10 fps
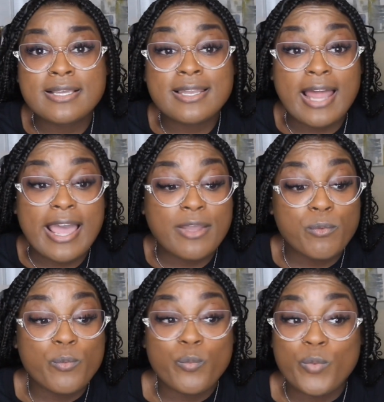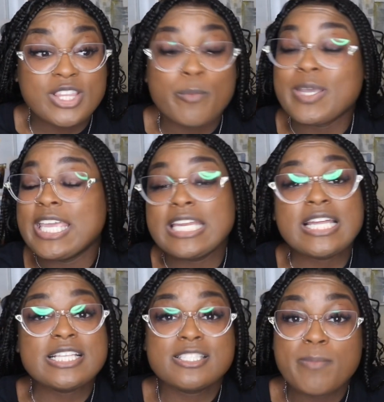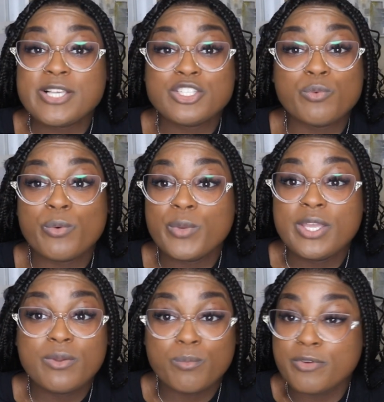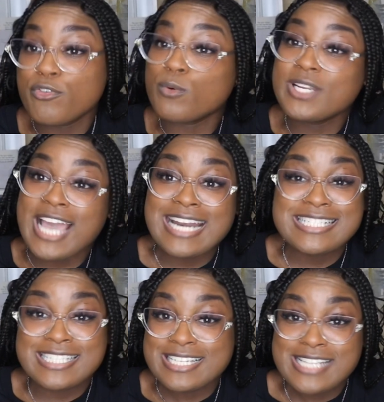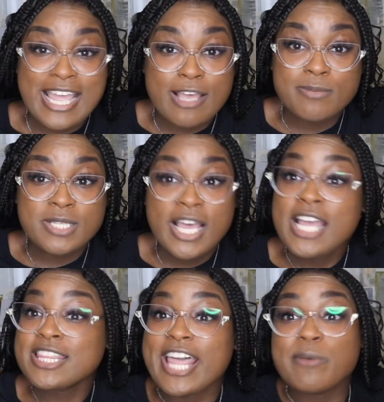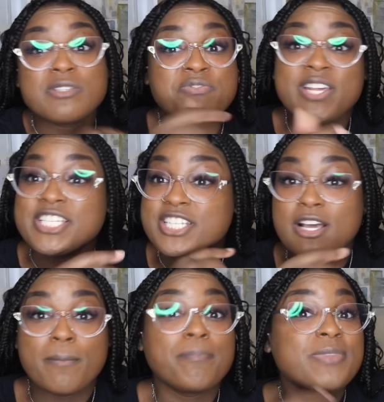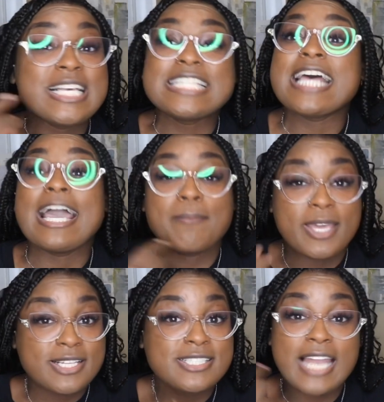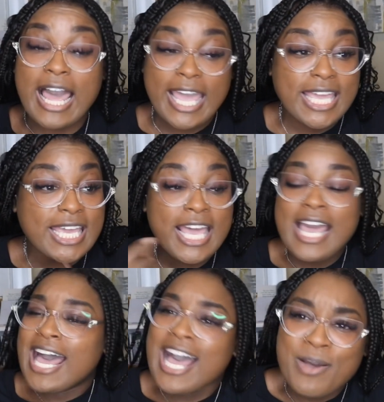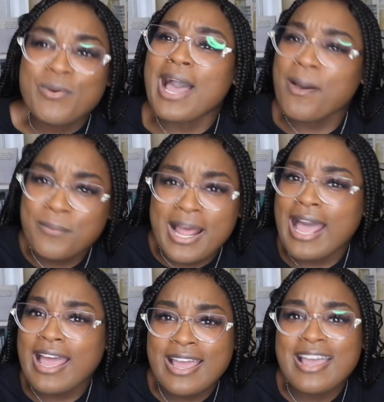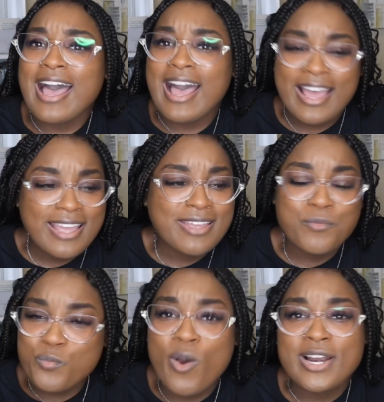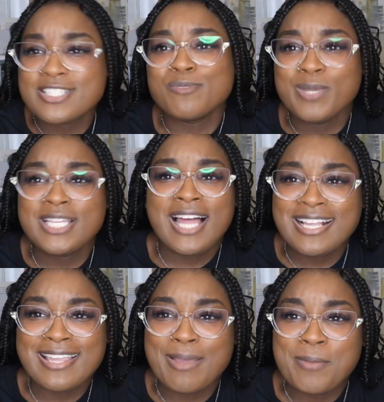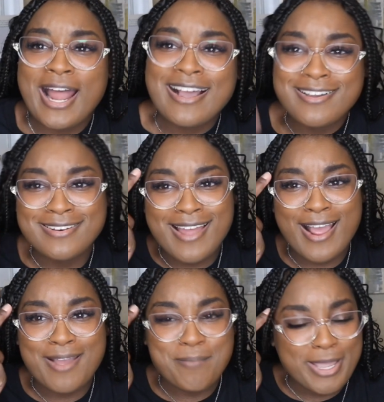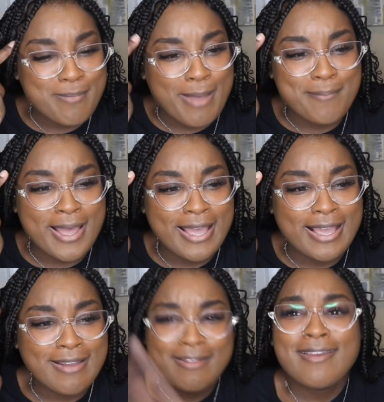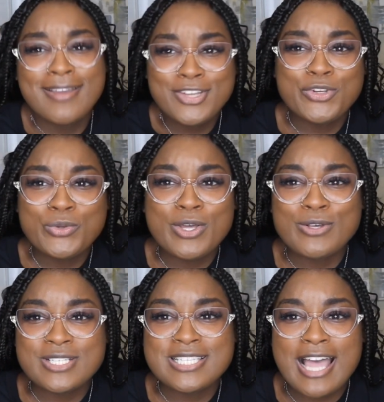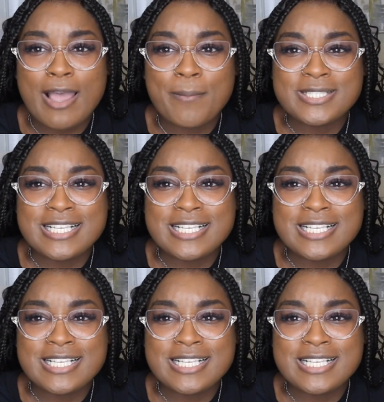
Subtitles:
Like with the beginning of the semester, before we got into exams, they was finishing up assignments. Like I wanted to be like that, but I could not make my mind do those assignments.